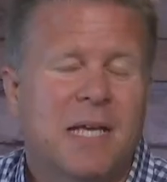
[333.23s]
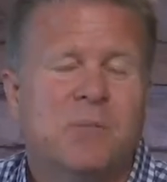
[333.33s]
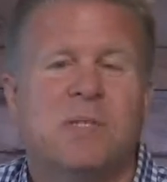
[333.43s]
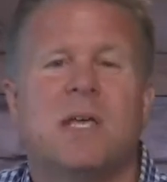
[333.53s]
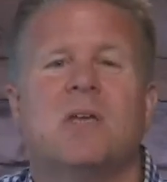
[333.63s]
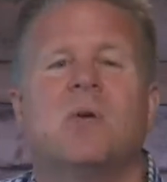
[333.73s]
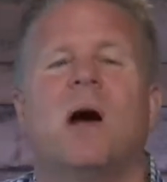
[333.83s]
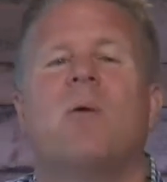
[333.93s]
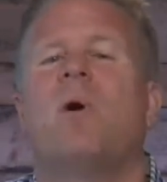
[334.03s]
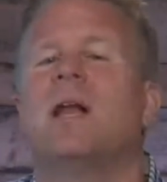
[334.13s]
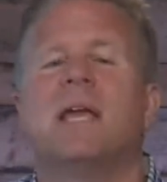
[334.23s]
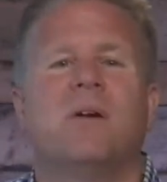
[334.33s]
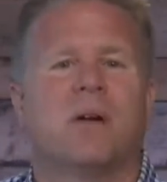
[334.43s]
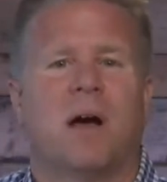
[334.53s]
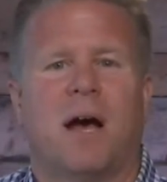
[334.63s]
Is we say, you know, I want to
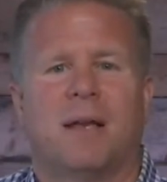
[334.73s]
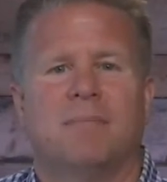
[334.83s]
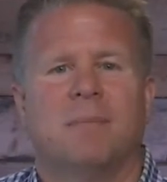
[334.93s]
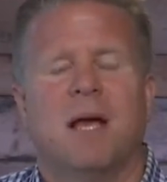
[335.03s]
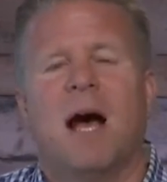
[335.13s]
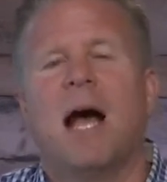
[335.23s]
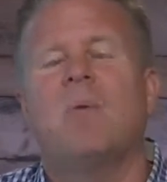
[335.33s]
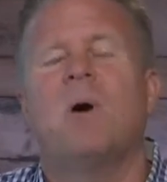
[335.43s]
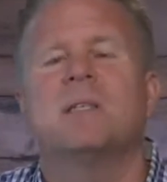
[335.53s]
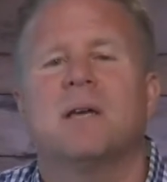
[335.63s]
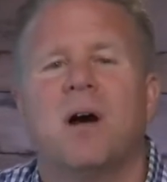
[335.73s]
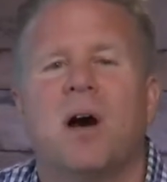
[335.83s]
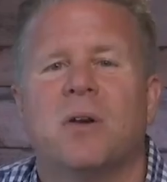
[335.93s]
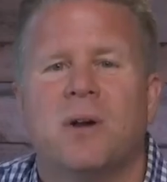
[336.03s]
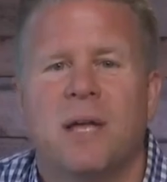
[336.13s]
hear God. I want to
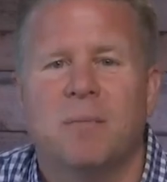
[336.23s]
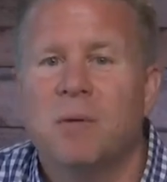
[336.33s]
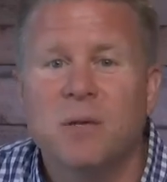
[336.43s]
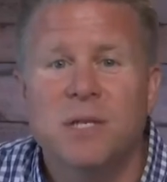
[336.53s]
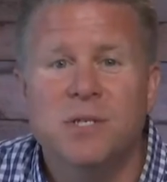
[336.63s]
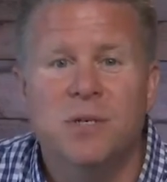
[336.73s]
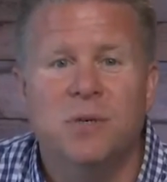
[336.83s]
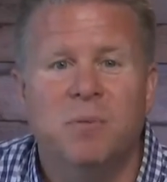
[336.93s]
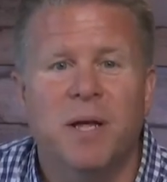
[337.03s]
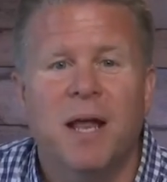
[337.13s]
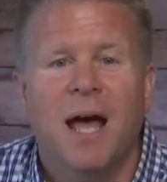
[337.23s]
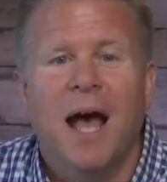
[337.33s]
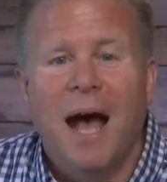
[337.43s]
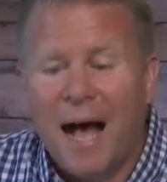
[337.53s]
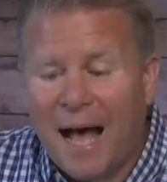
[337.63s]
honor Him. I really do. But
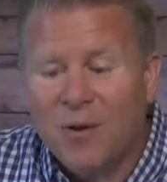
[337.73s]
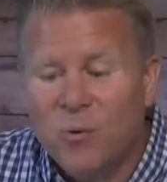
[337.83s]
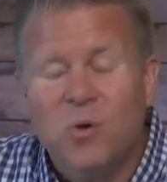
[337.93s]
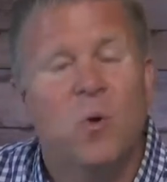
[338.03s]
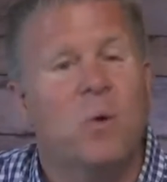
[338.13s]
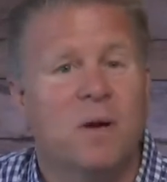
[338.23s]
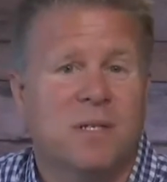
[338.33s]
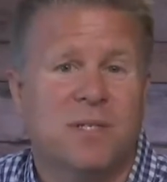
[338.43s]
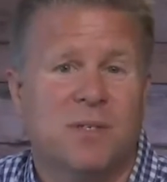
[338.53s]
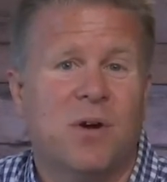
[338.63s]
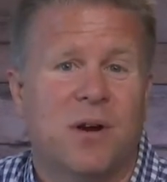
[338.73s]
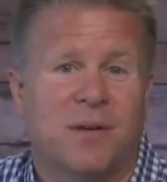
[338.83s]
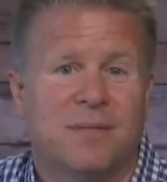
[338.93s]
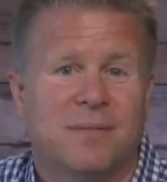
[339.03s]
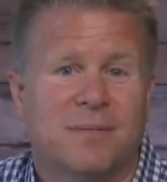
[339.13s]
I don't know where to start.